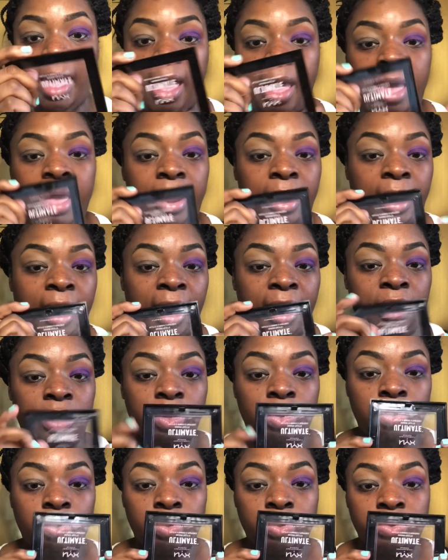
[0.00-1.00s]
and I
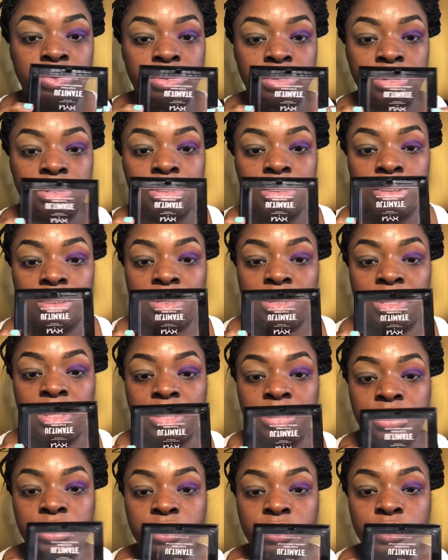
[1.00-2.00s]
used
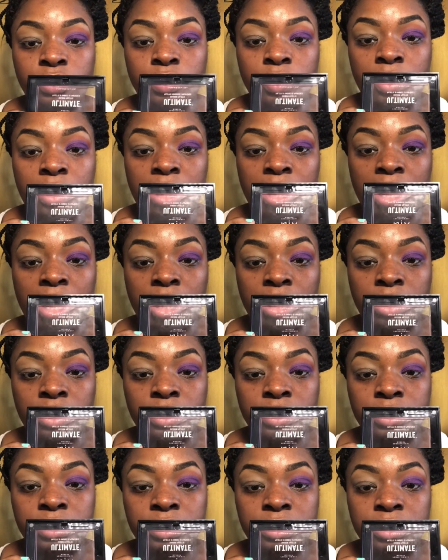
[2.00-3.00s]
these two
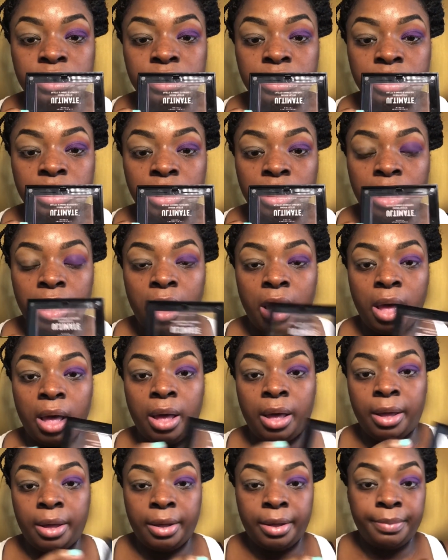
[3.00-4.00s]
colors
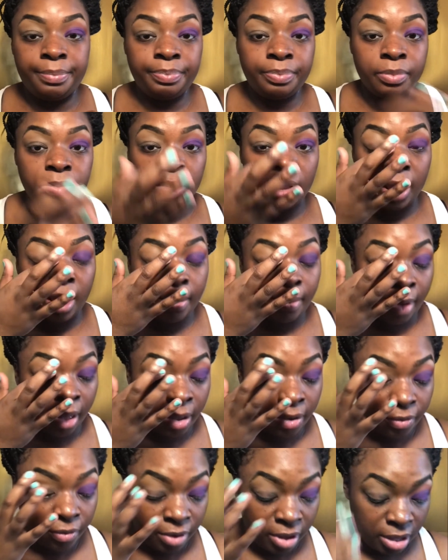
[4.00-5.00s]
and my
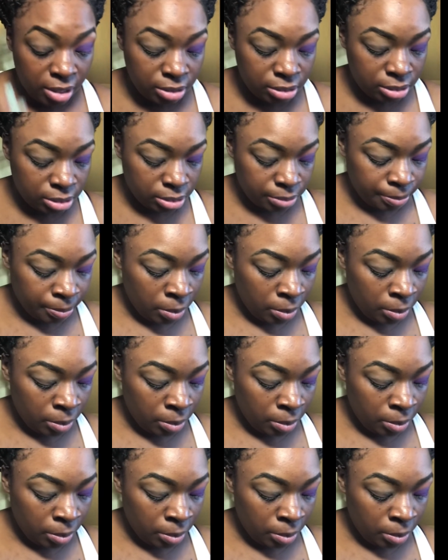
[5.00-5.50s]
crease.